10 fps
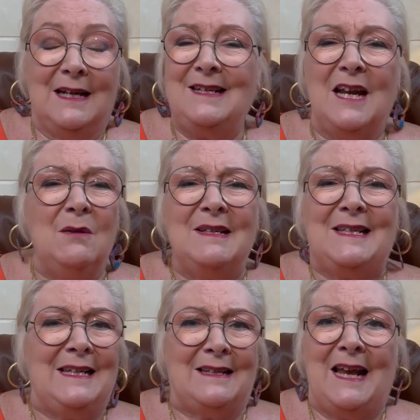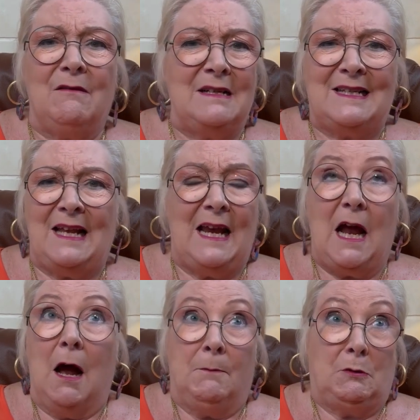and don't sit there and say
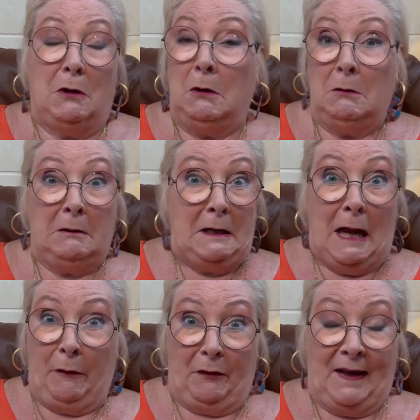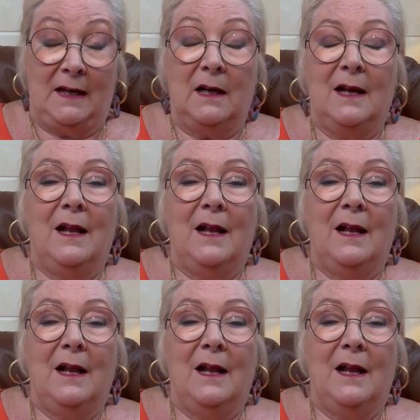absolutely nothing.